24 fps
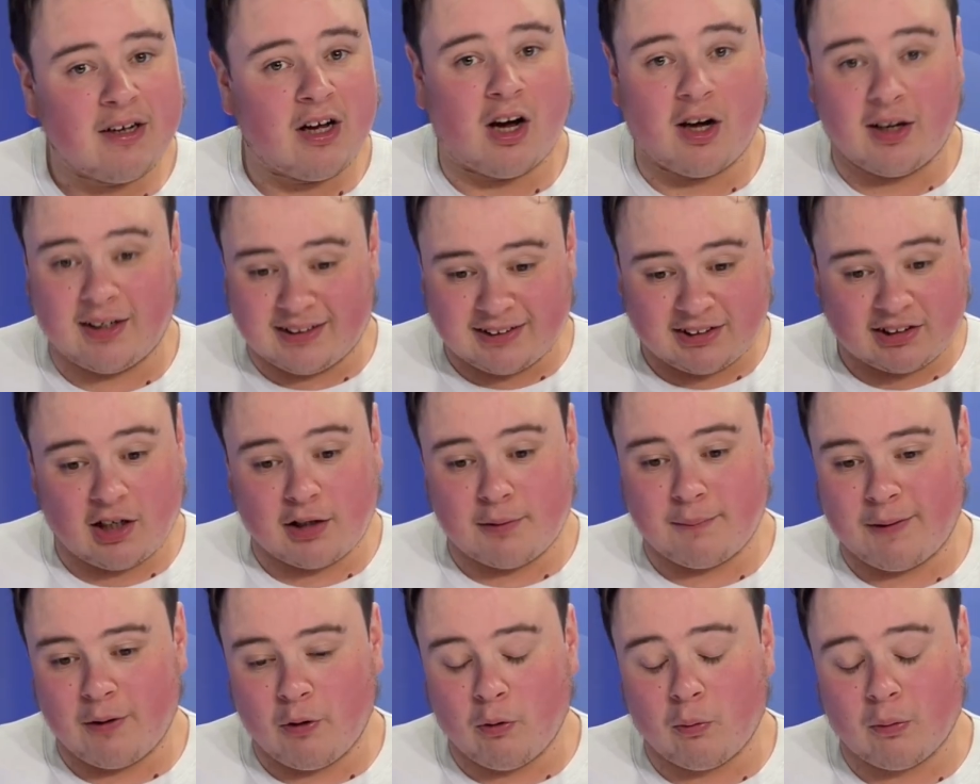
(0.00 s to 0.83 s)
and it's going
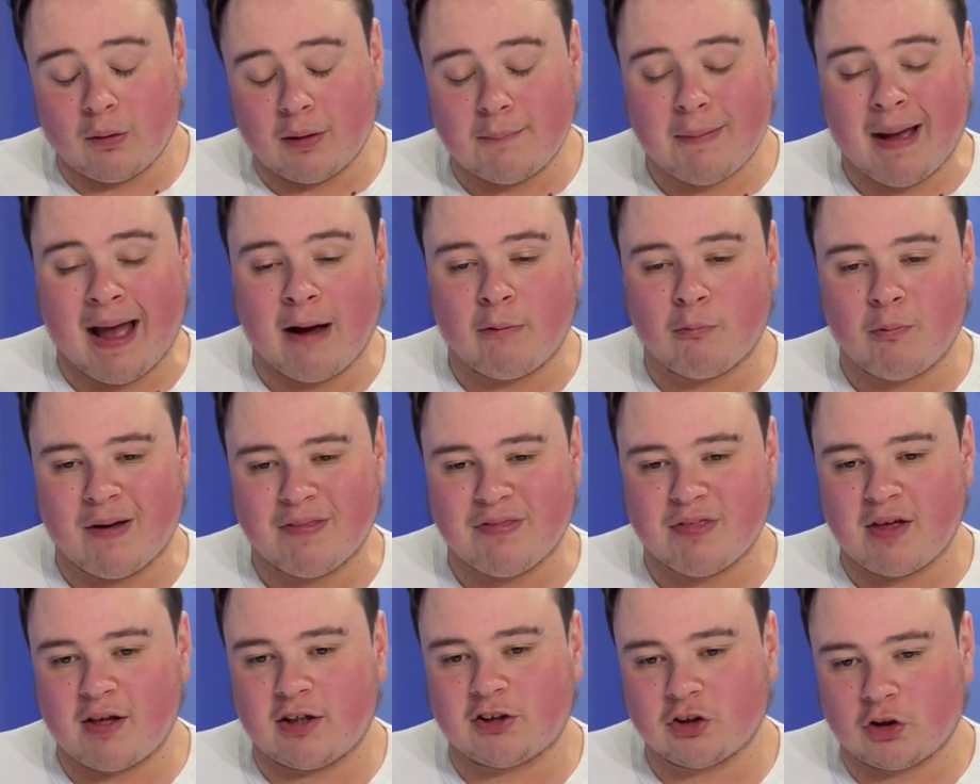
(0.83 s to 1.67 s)
to be all about
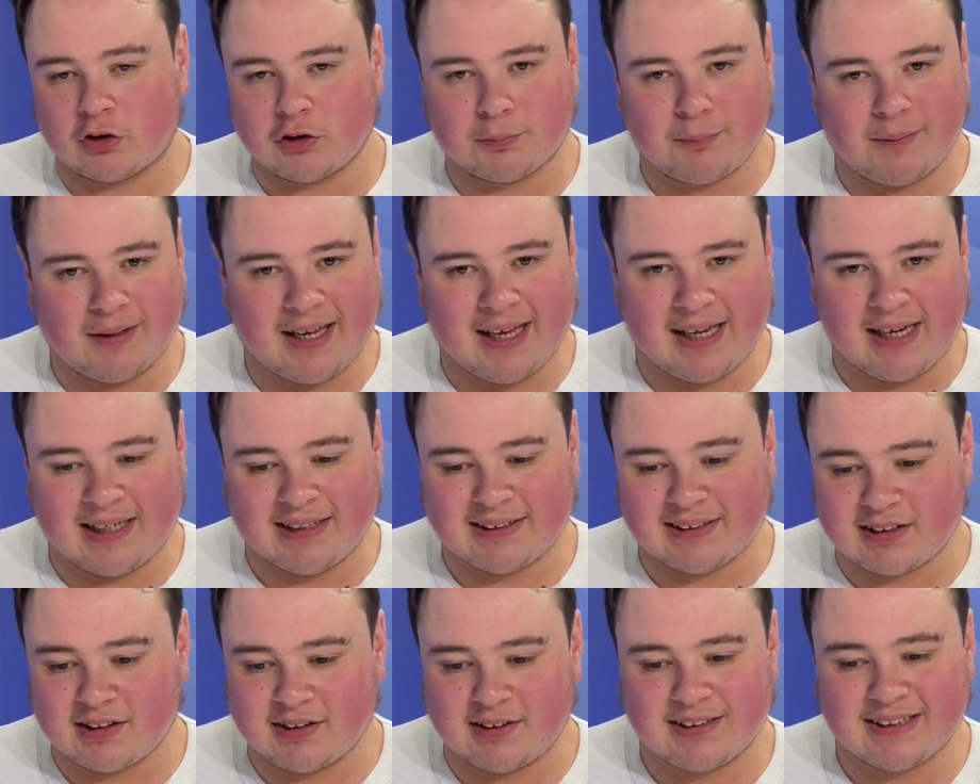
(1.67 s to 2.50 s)
whether Josh
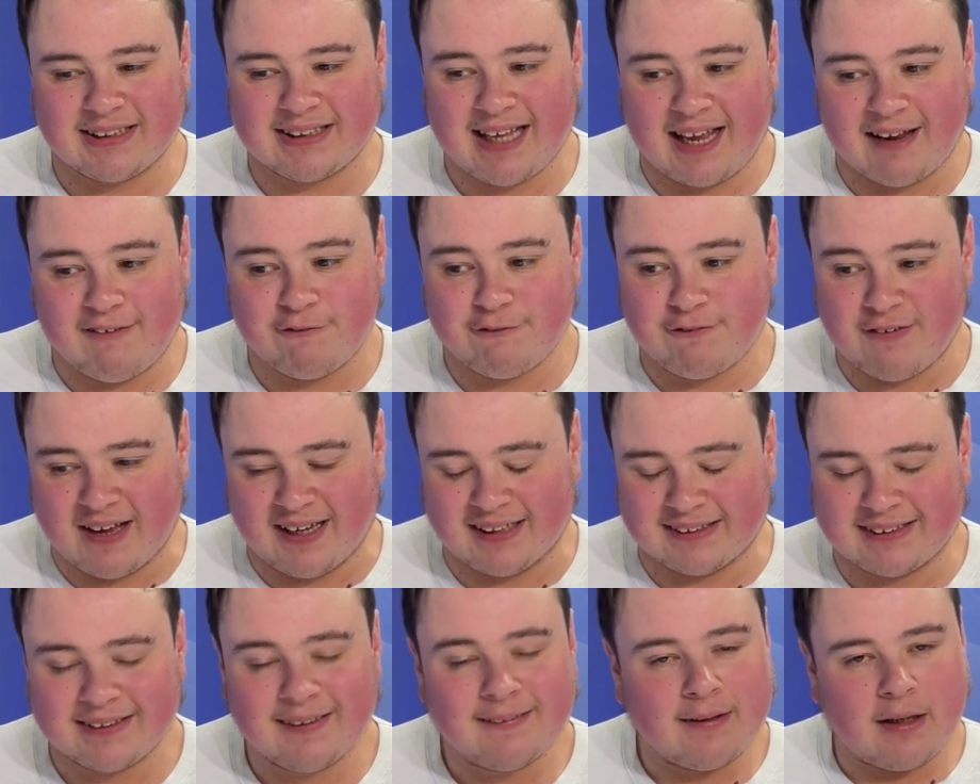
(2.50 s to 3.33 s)
McGuinness can stay
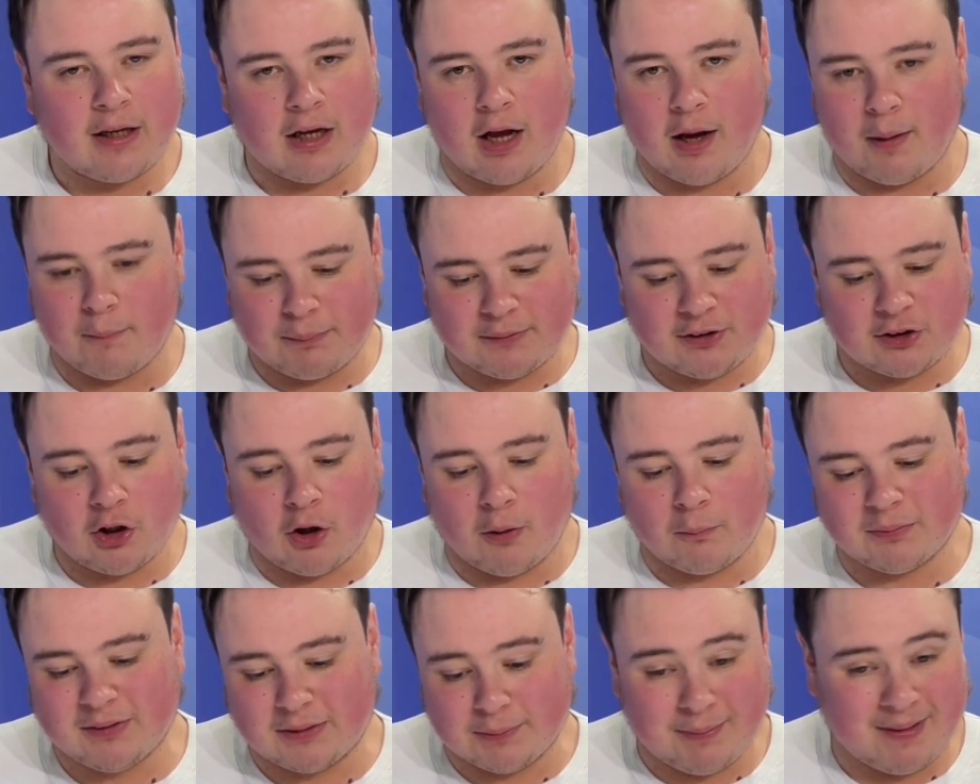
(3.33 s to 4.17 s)
fit up
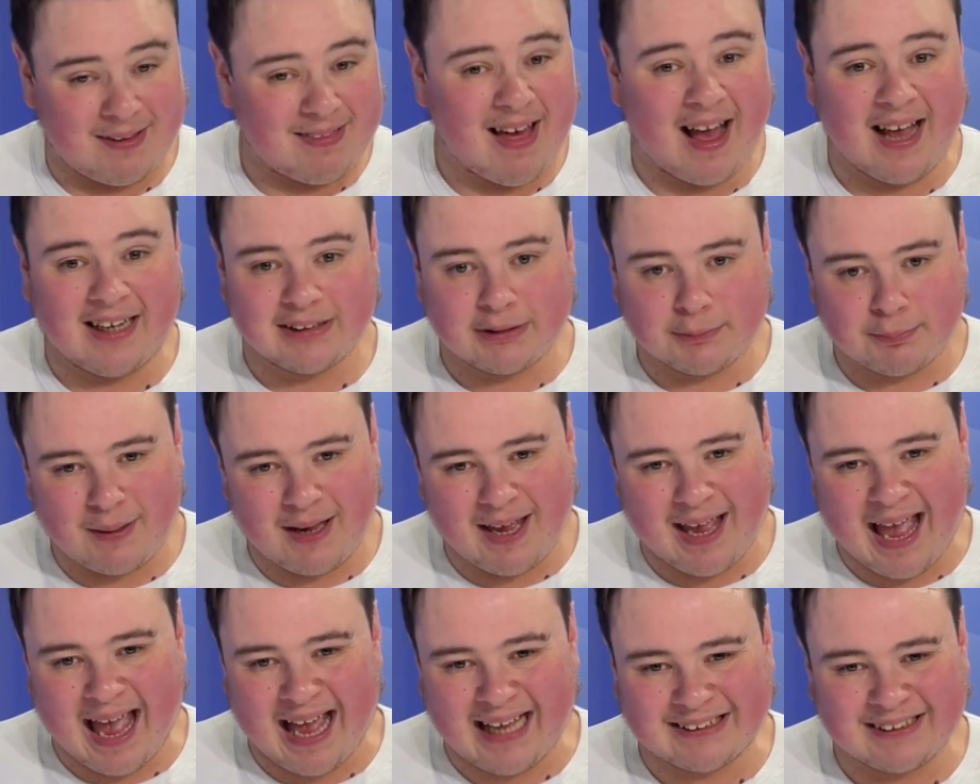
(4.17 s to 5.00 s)
top to be that
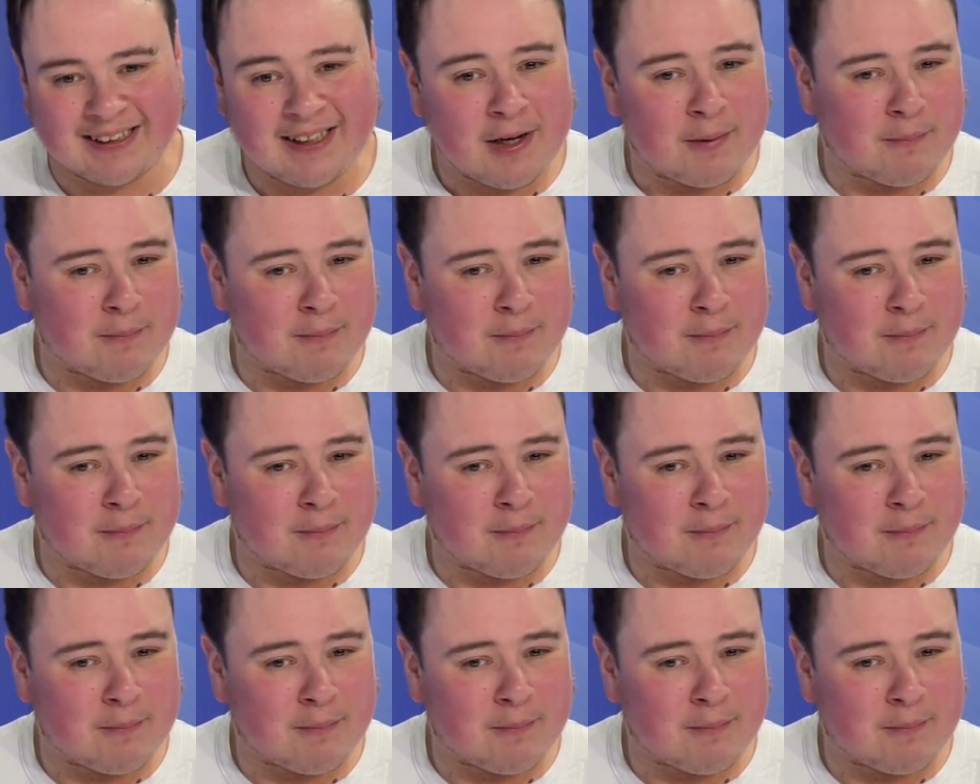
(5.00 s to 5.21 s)
spearhead.